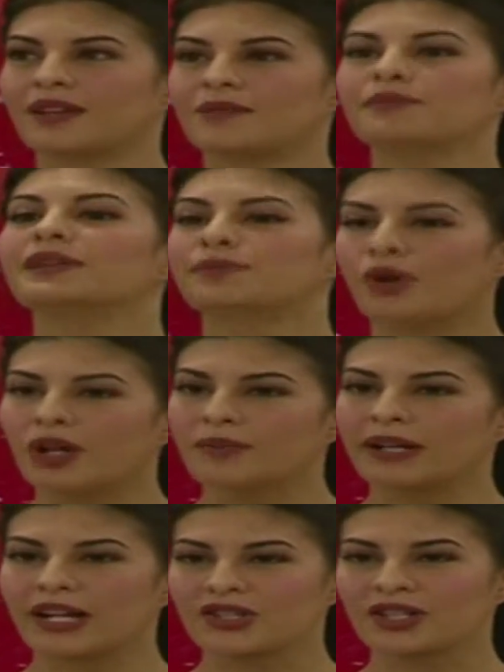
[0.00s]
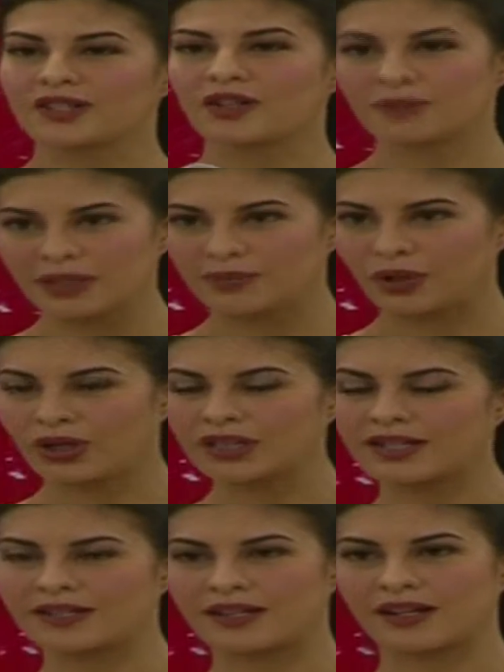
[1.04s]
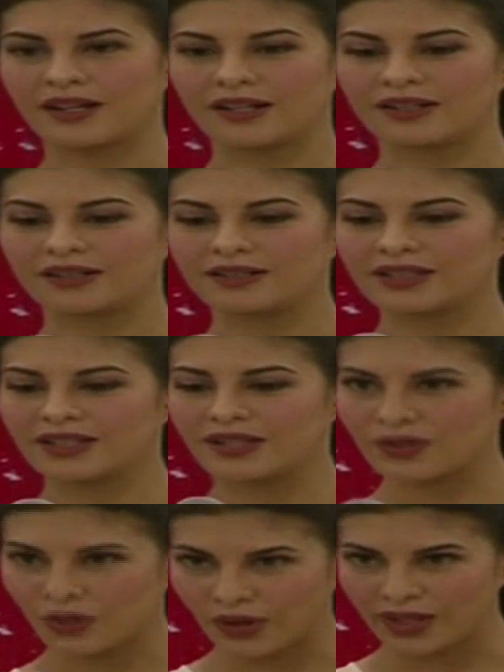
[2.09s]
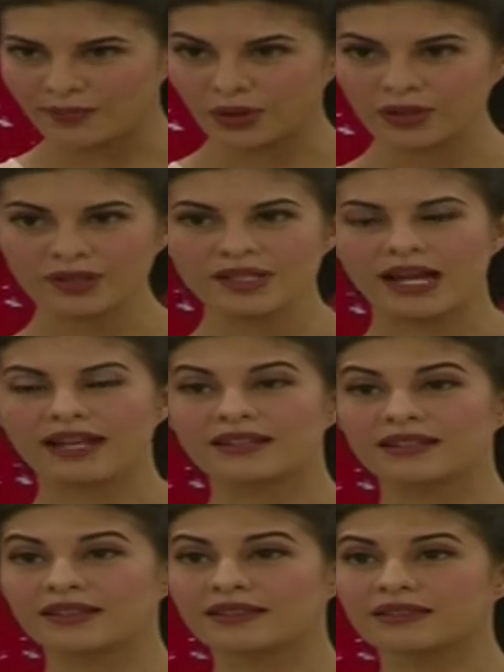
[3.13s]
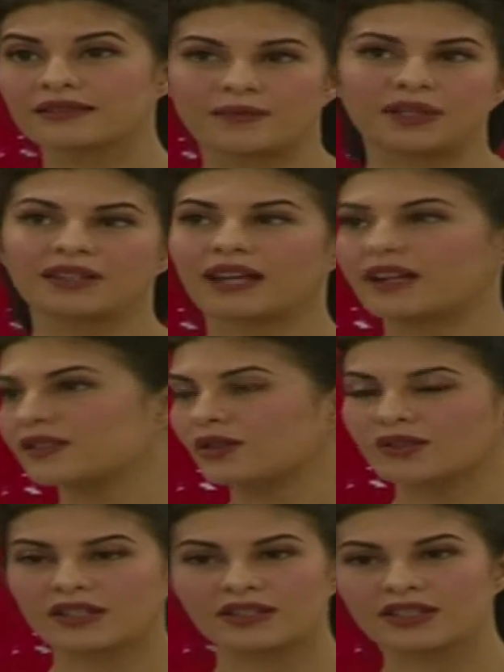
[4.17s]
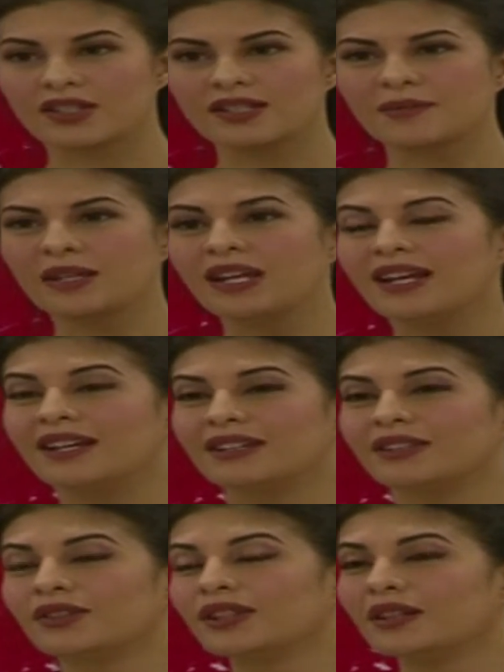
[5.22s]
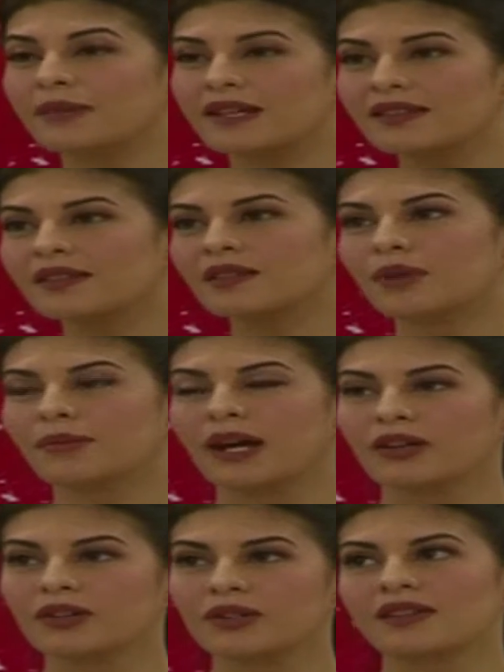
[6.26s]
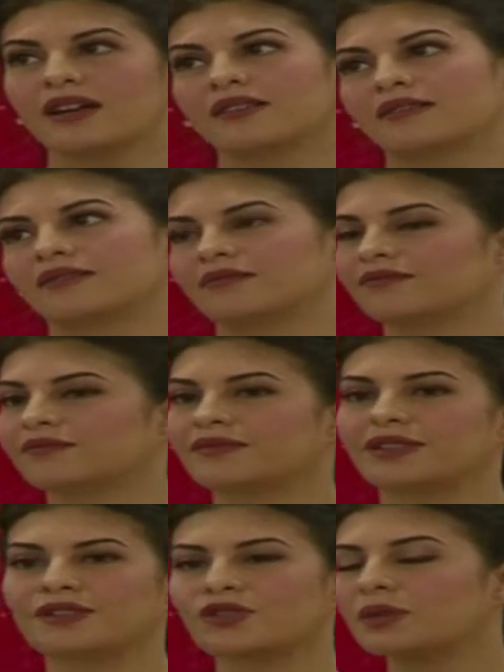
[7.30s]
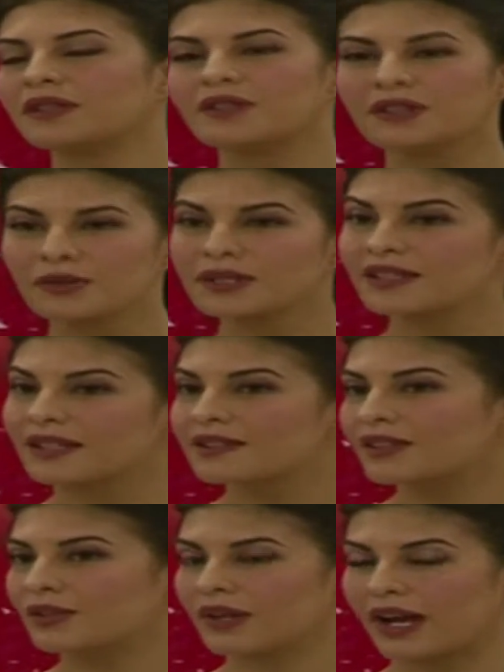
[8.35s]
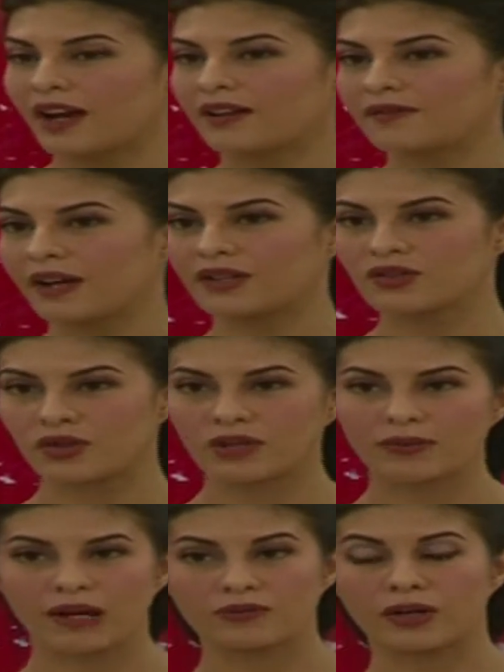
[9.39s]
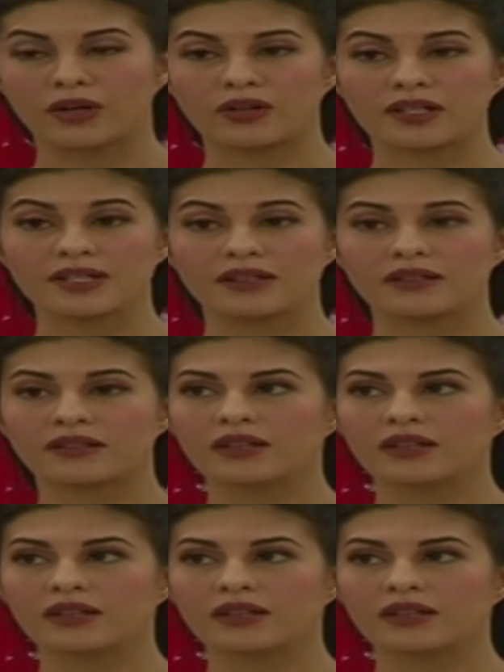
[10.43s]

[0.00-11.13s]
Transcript: meatball, but actually it's not meatball, it's soya balls, and I mean that's also delicious. I mean, you know, the amazing thing about macro is that there's so many different cuisines that you can have and enjoy macrobiotics in.